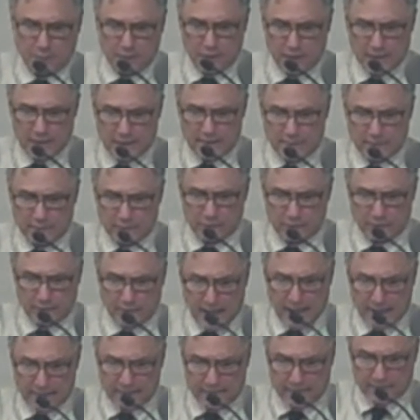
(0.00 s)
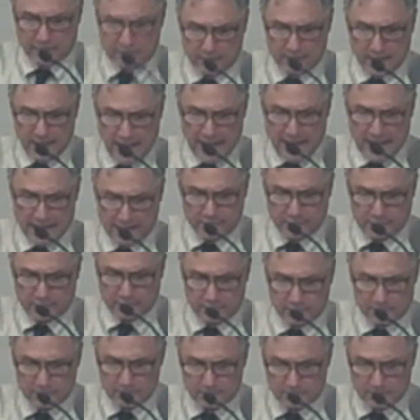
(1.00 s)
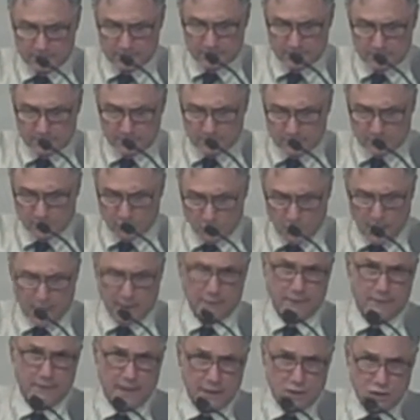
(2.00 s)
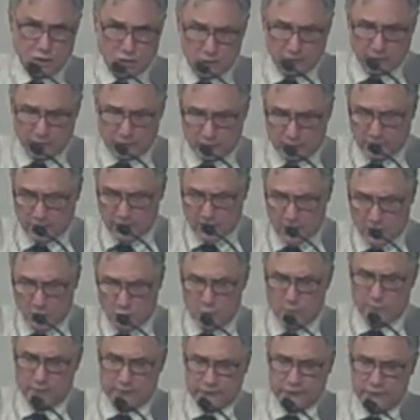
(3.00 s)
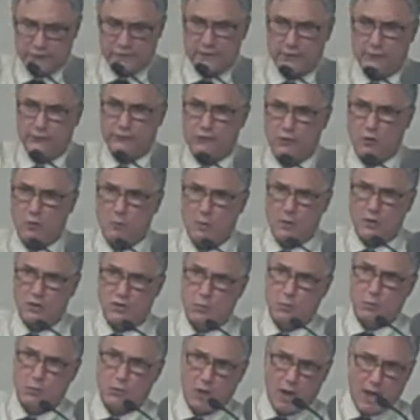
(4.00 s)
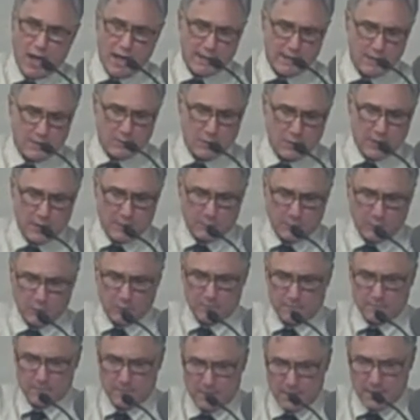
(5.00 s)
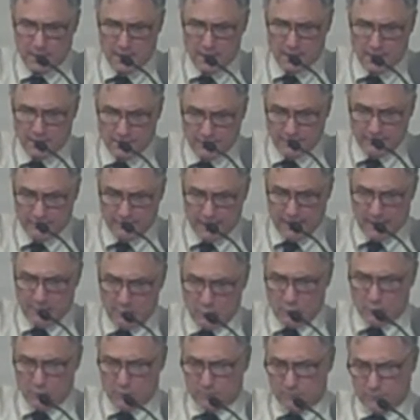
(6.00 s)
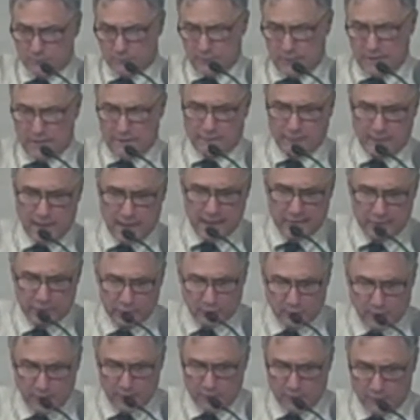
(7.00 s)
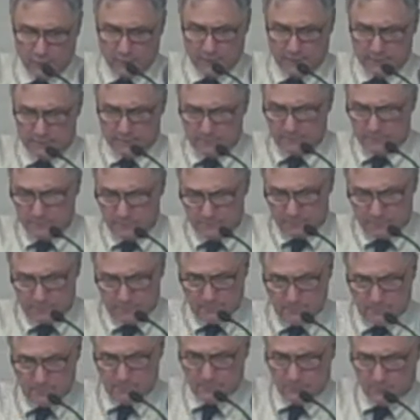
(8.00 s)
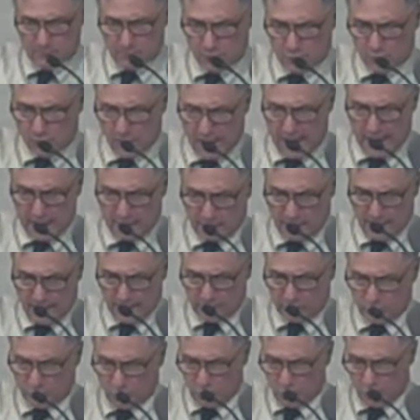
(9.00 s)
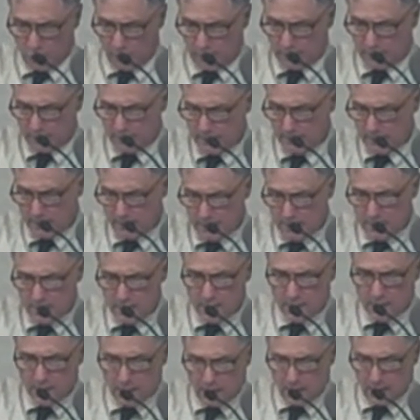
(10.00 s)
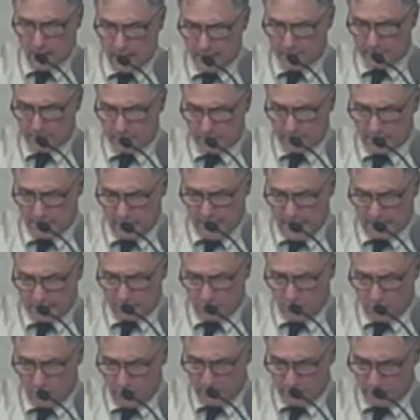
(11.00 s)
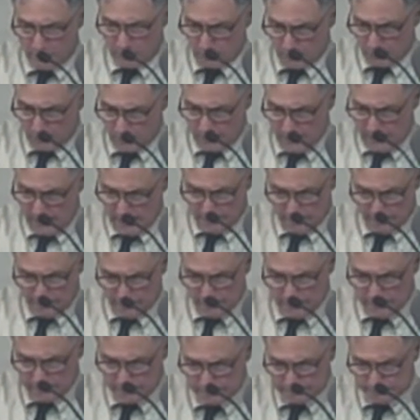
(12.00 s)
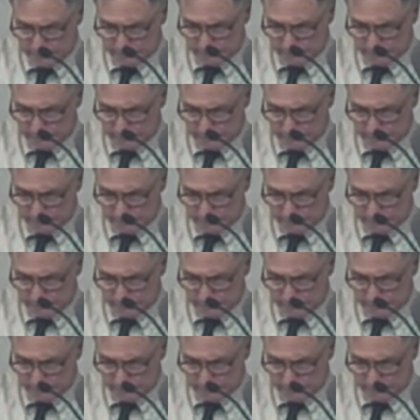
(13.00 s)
he believes that these enhanced renovations will instill so much pride in people that they will leave less litter and create less work. That's hard to believe.